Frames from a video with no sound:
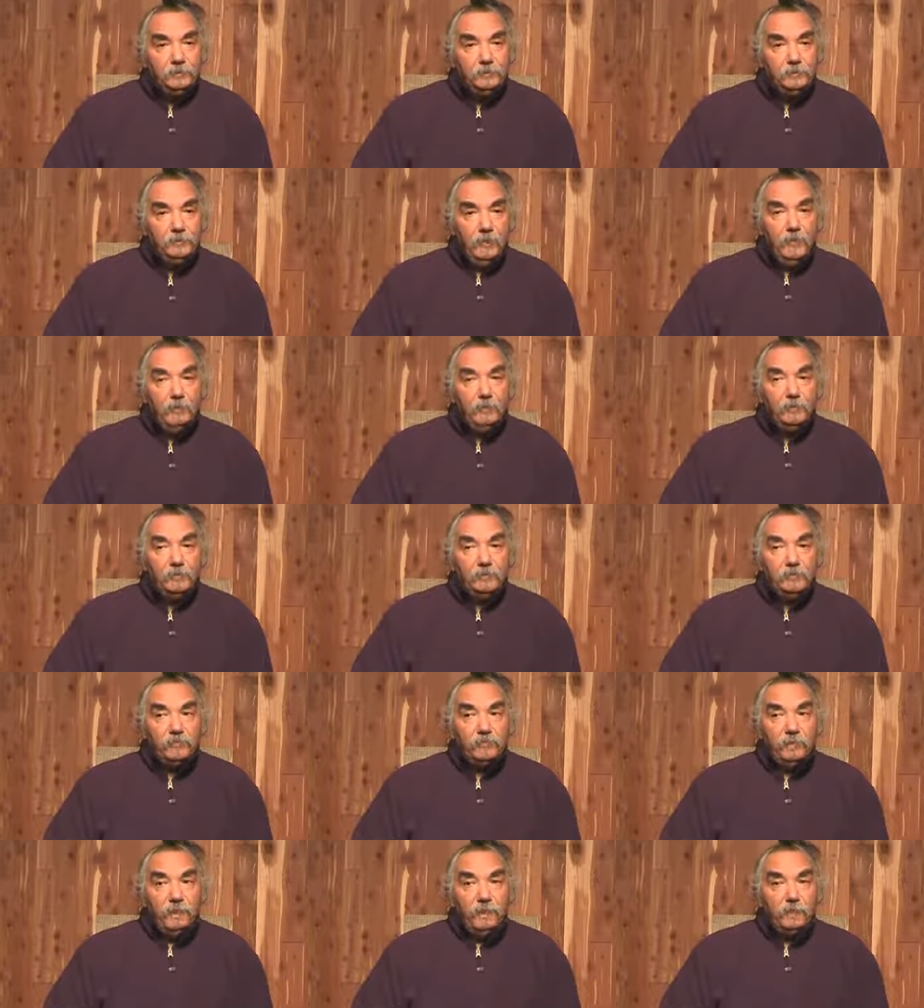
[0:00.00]
Karmaless
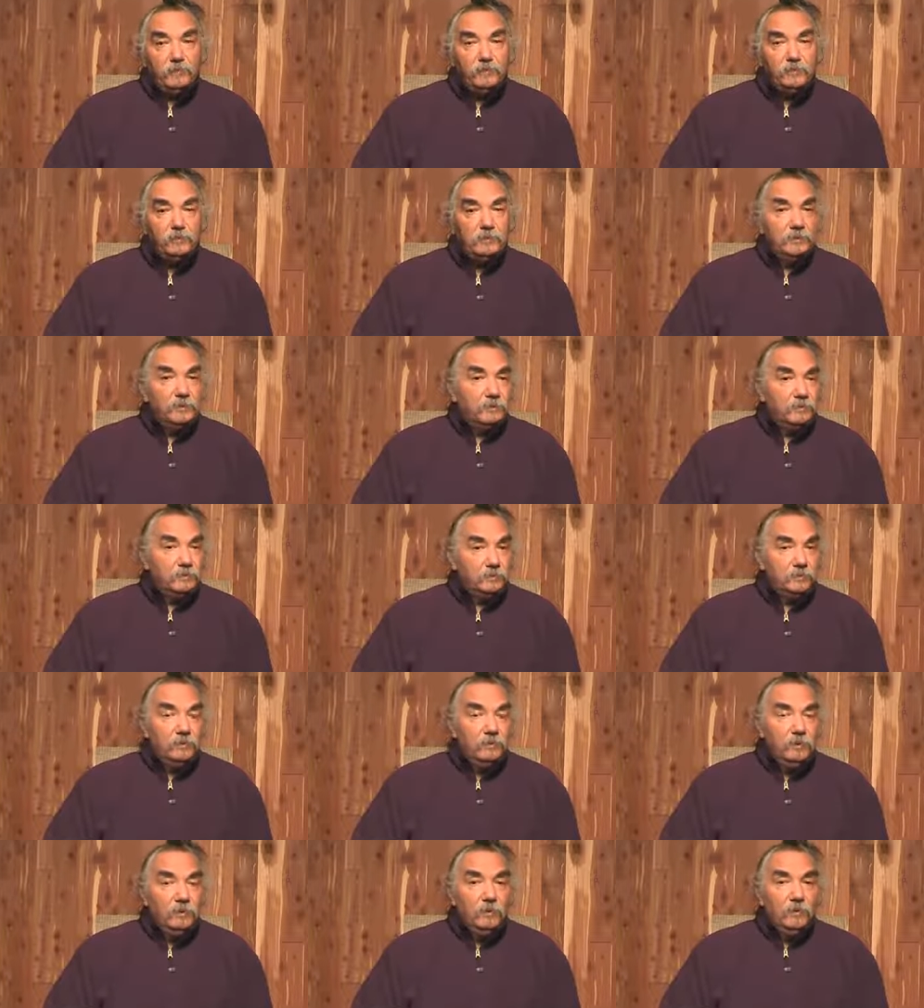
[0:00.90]
free action is
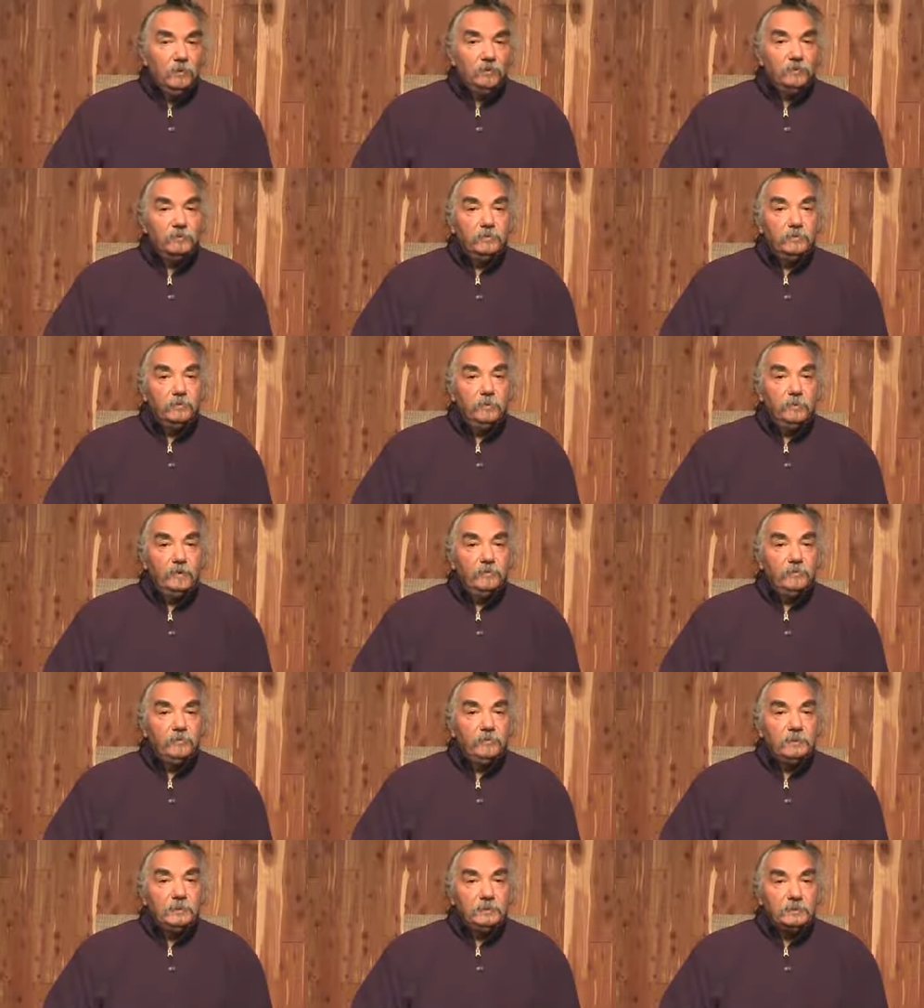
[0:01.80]
also the way
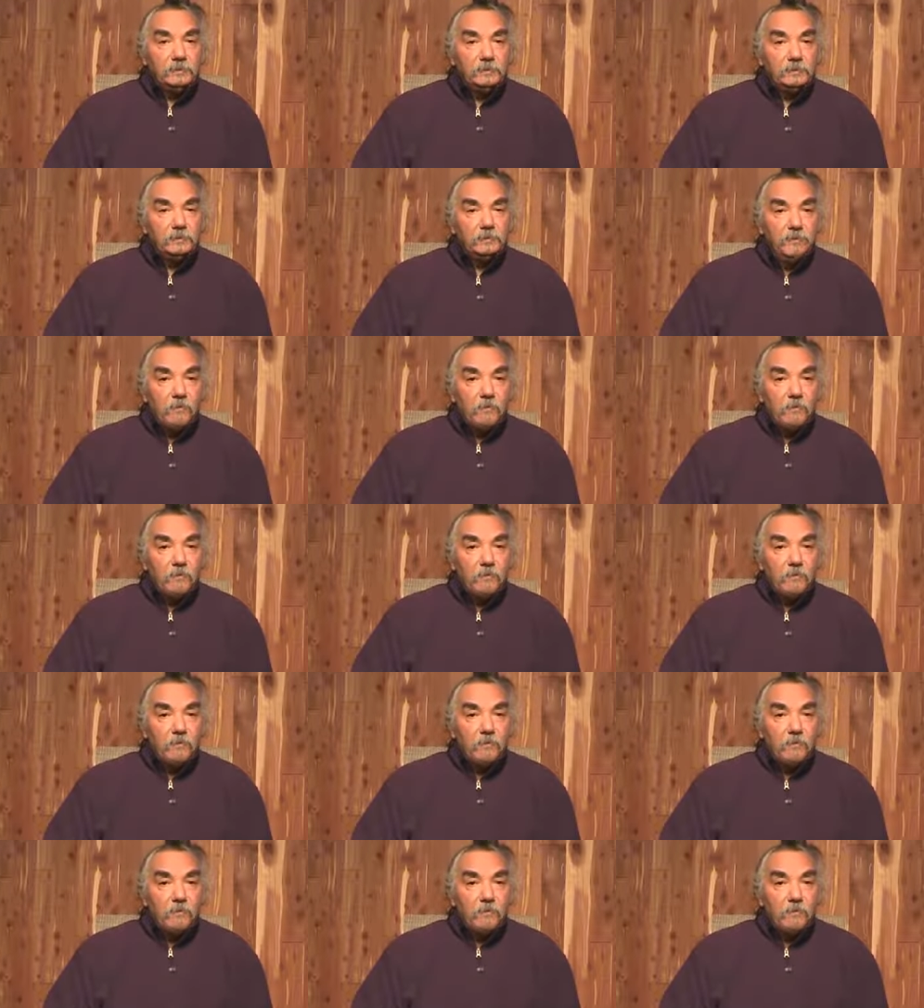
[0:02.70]
of peace.